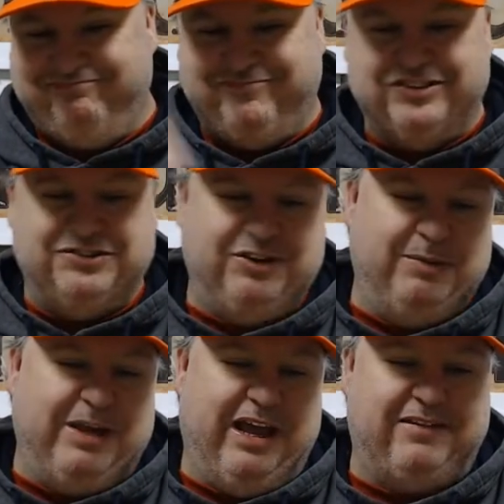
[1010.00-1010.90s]

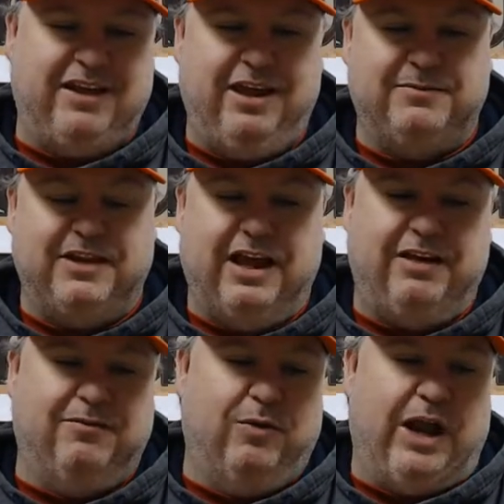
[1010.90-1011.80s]
Dreamcast game's
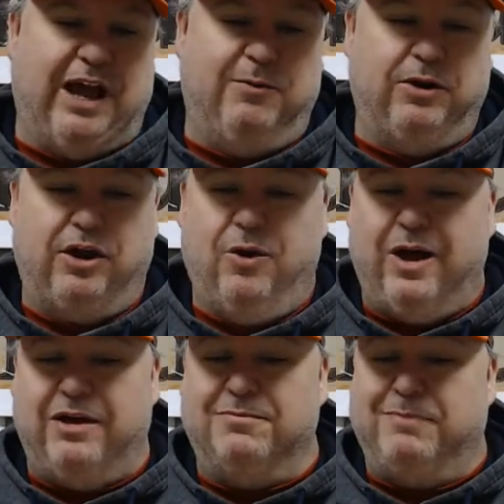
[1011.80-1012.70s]
not what I would go
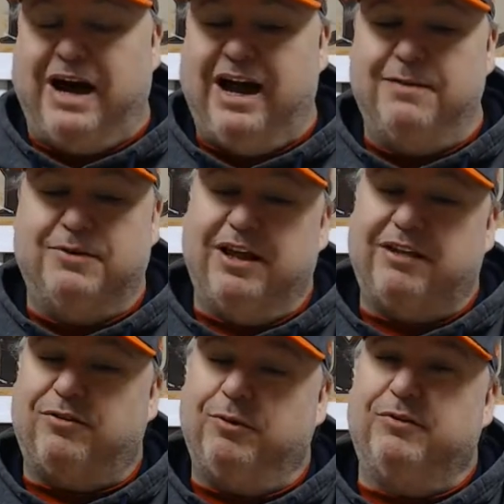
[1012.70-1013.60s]
out and buy, but
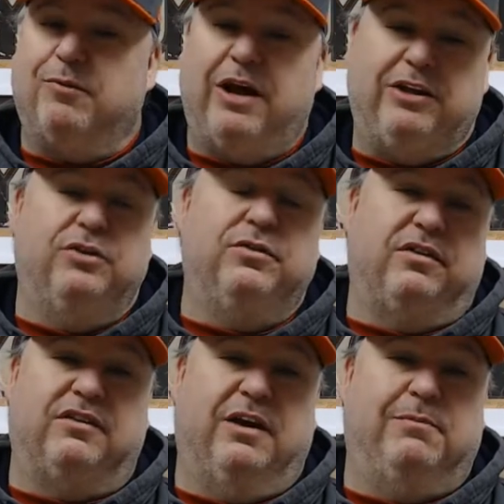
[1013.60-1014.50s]
that's the reason why I do the
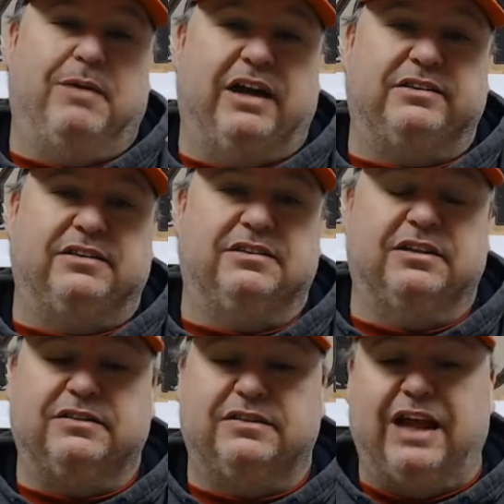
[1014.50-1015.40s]
sub boxes,
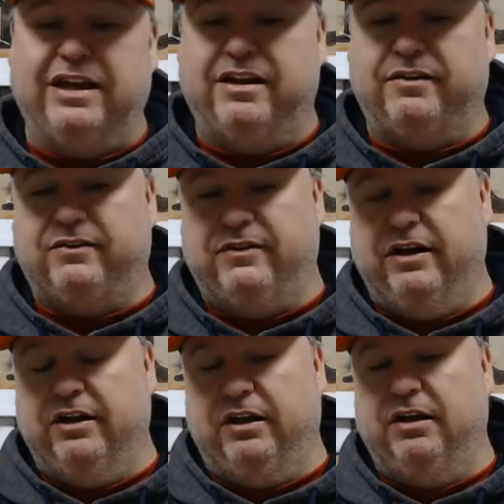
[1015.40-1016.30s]
because not
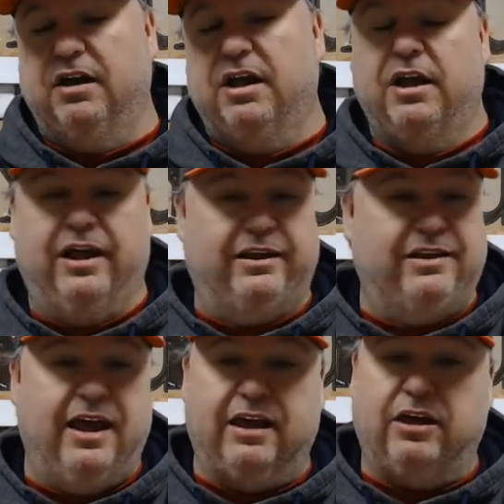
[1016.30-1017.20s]
necessarily like
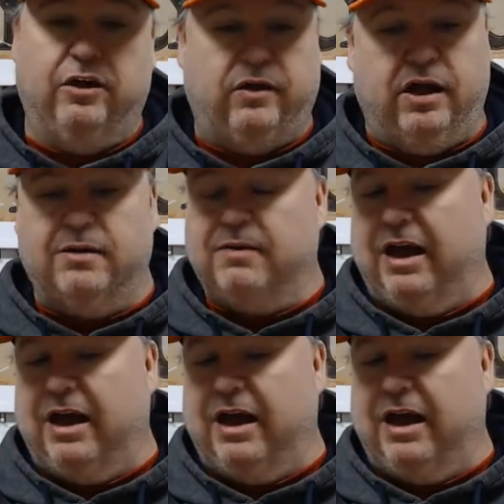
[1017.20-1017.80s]
the Echo game.